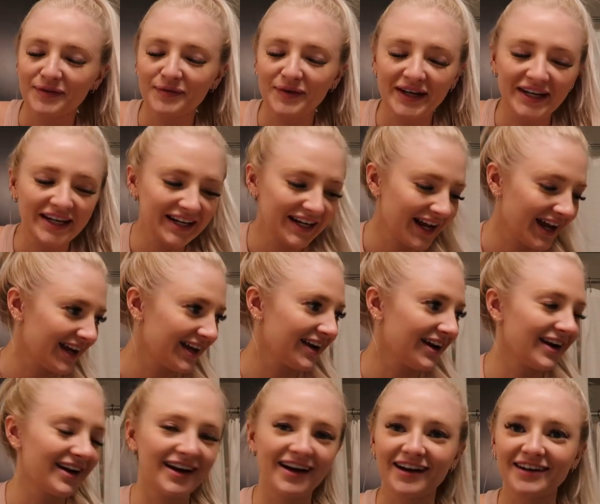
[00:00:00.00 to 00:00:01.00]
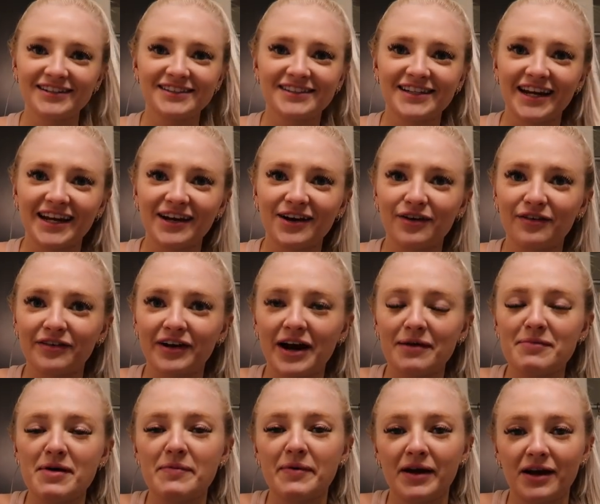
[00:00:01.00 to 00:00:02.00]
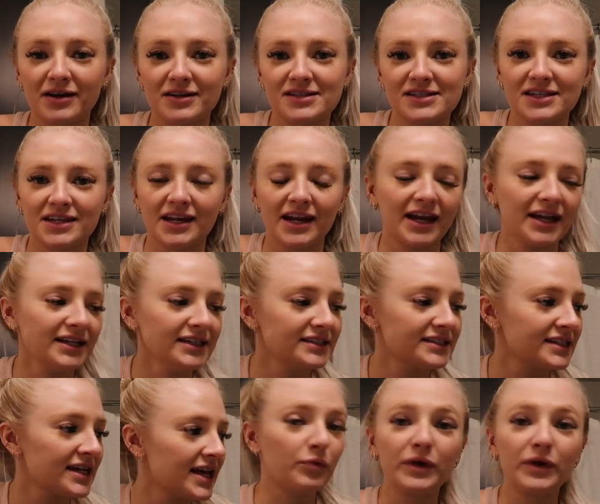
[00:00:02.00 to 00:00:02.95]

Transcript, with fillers: Winnie and I are staying over at my parents tonight.